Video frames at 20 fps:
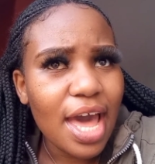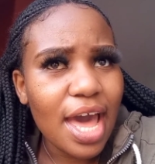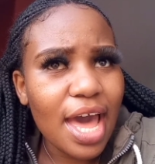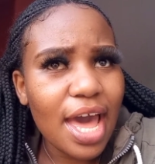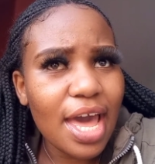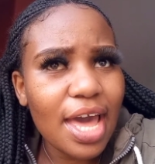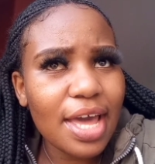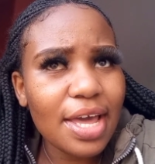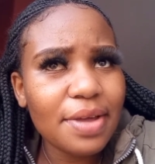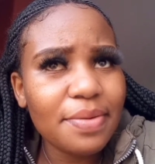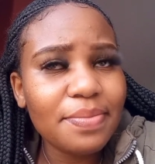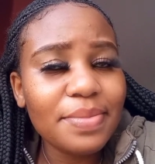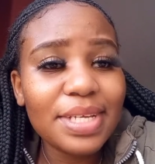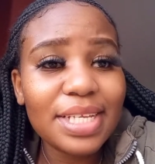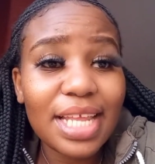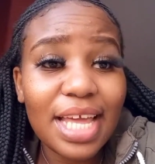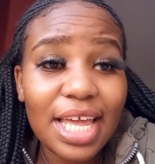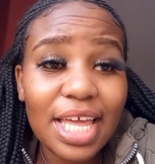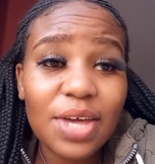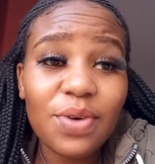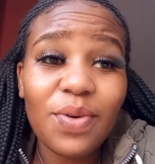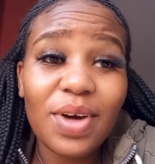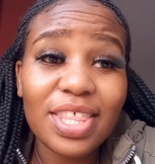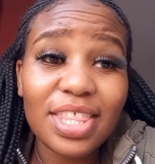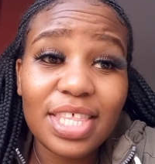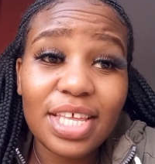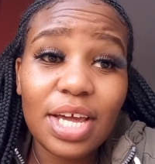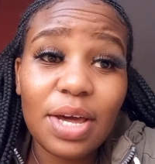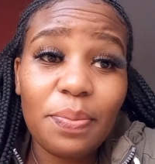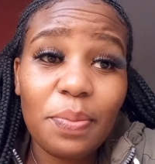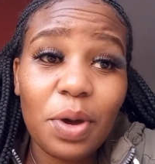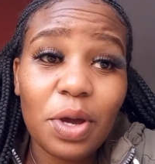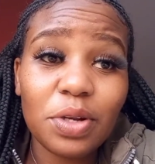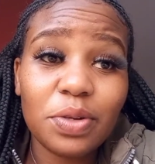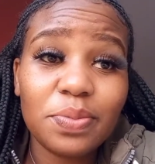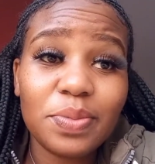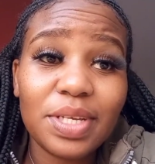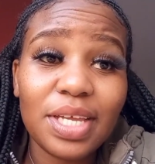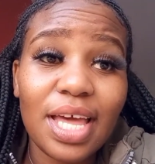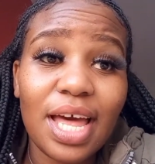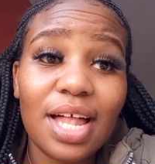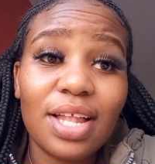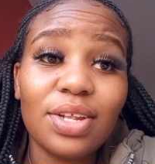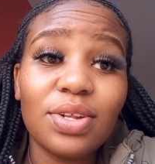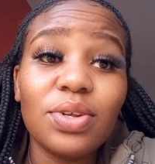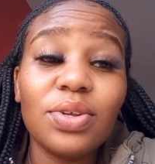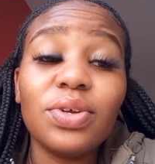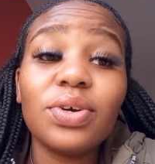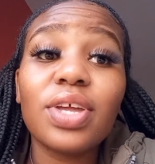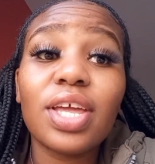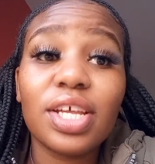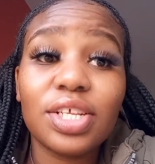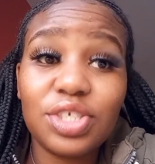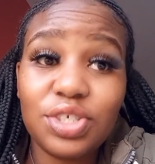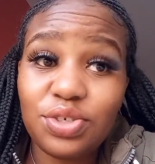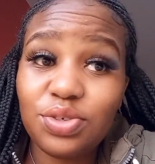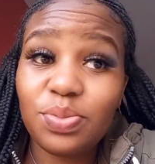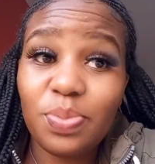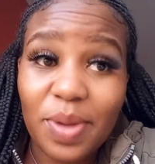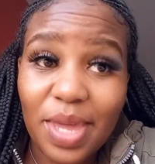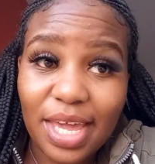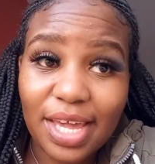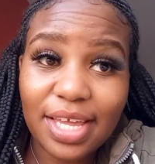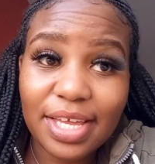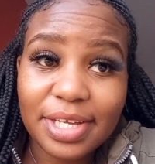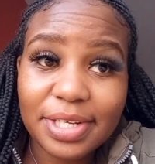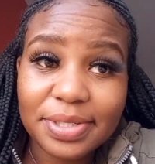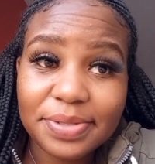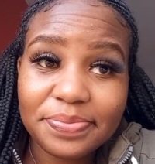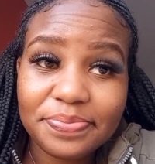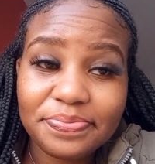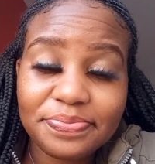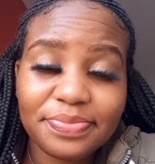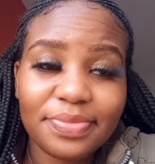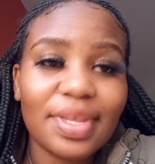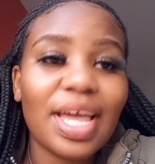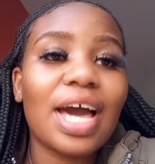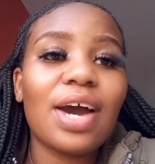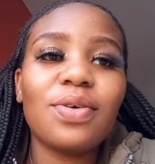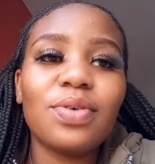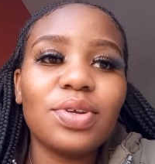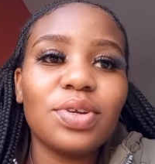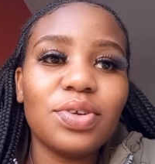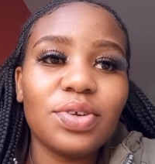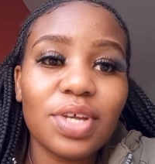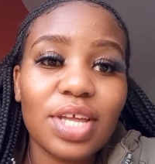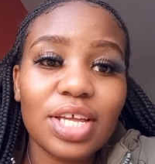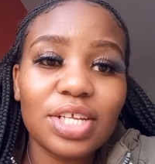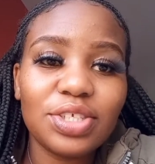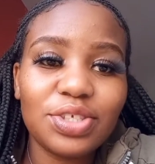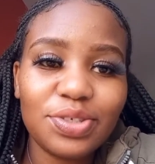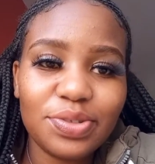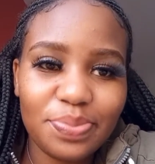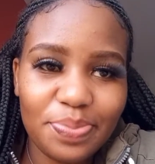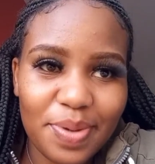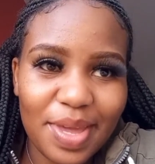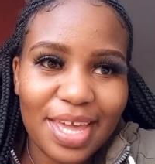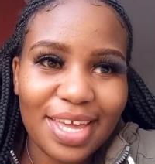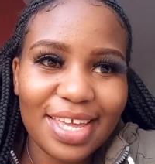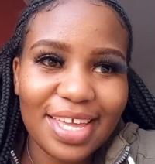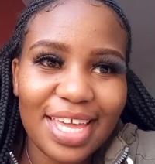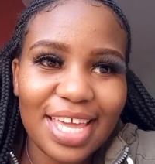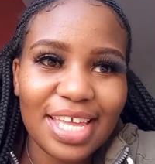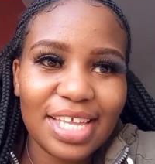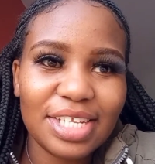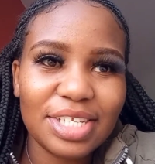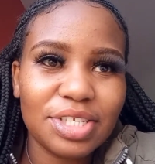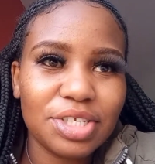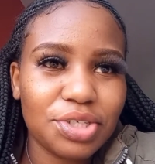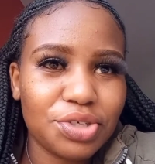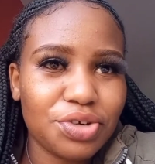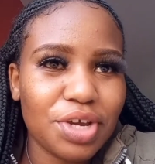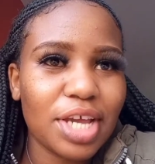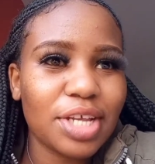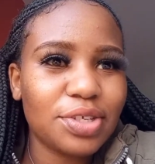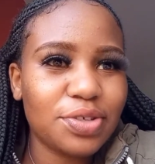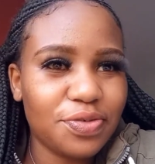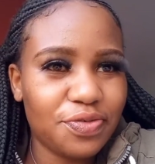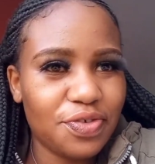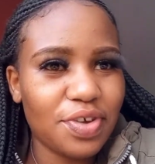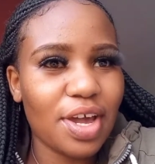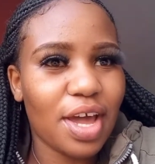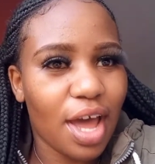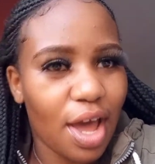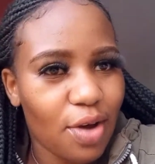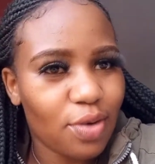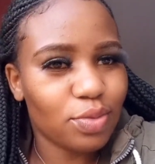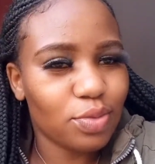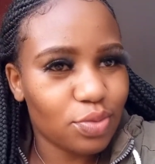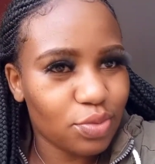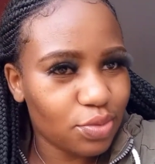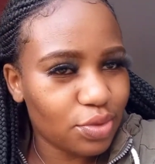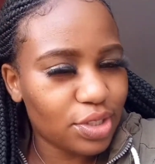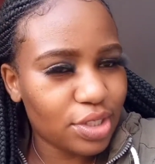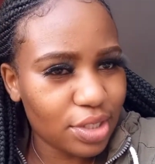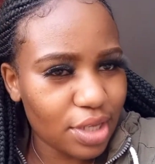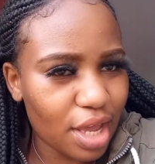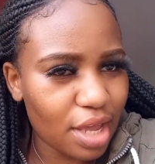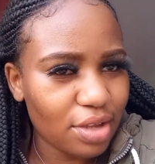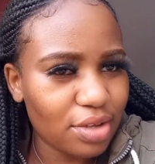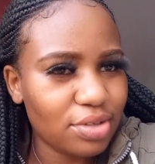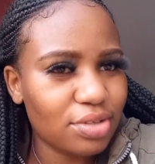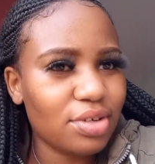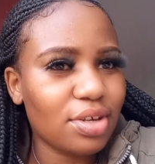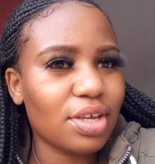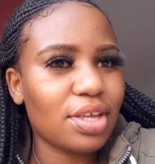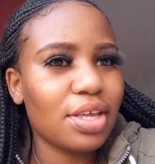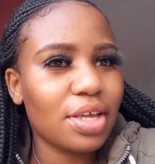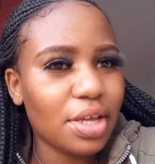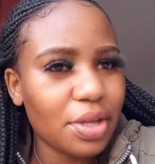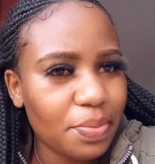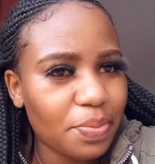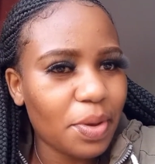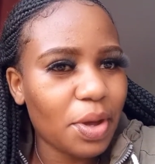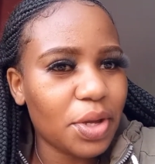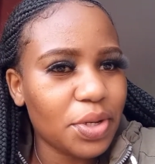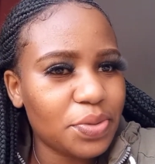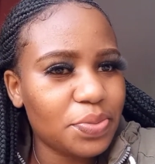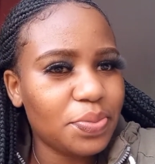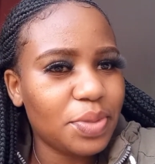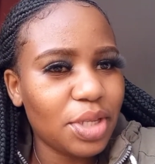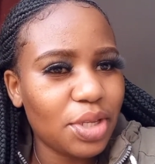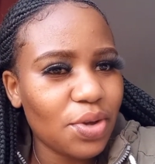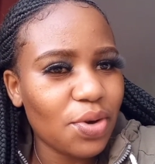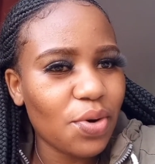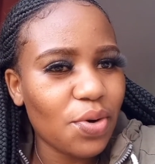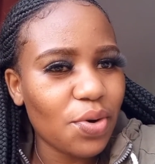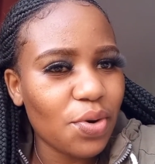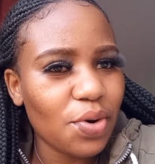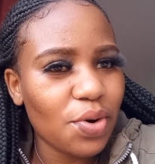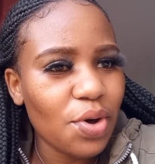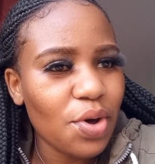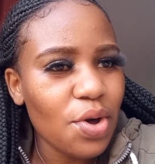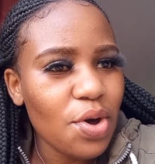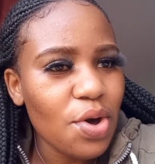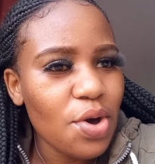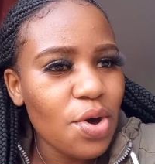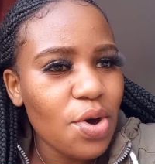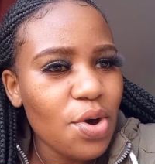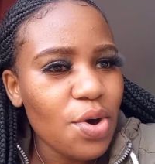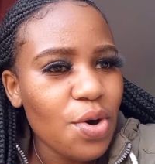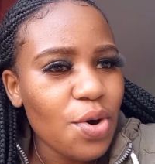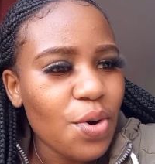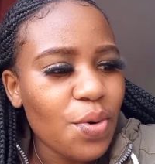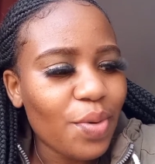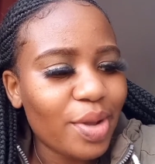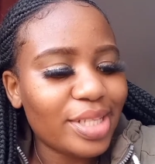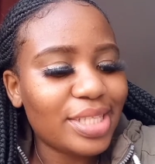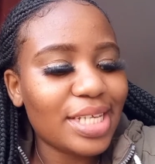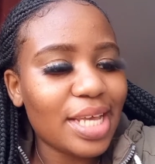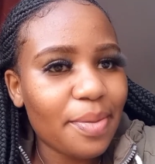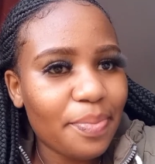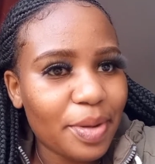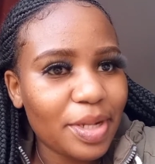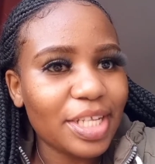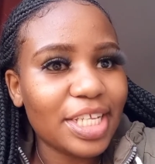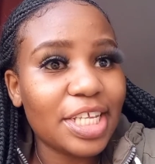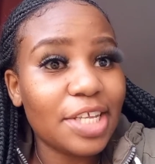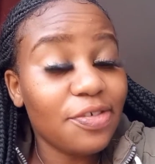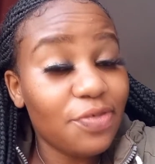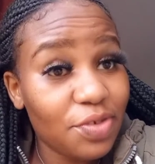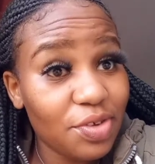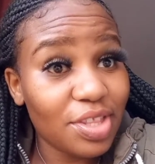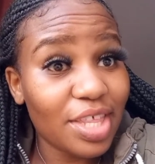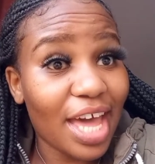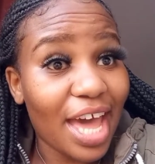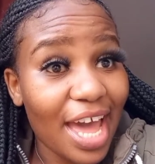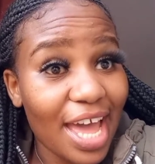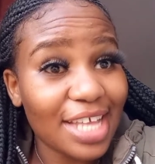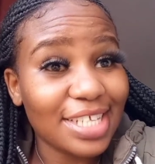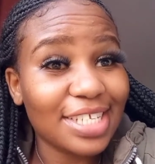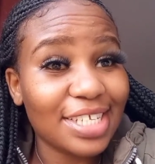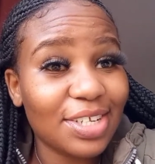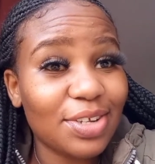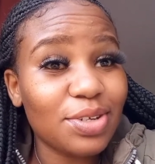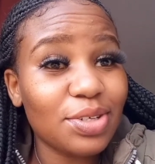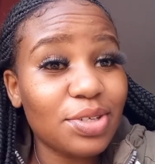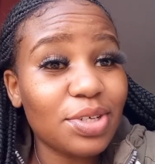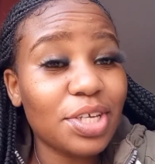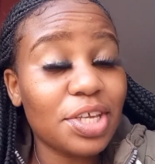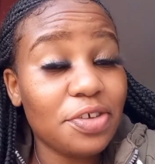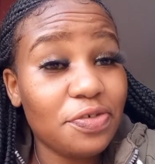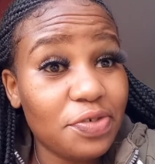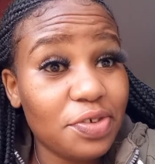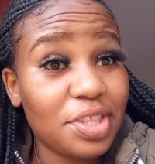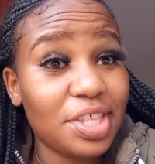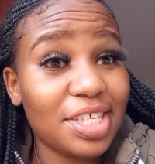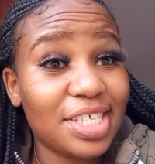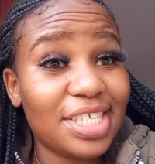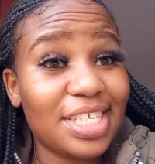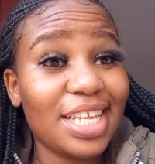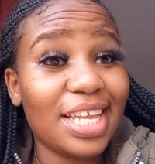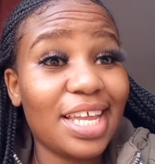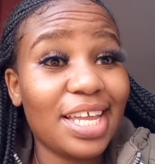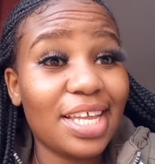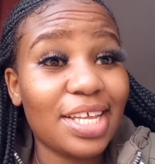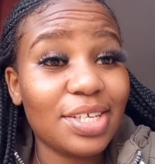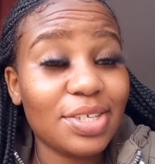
I mean, I get one thing about me, I'll look at you back. I will look at you back and try to figure out, Uzi, are you talking about me or what's up? I'll give you the eyes, I'll also give you the stare.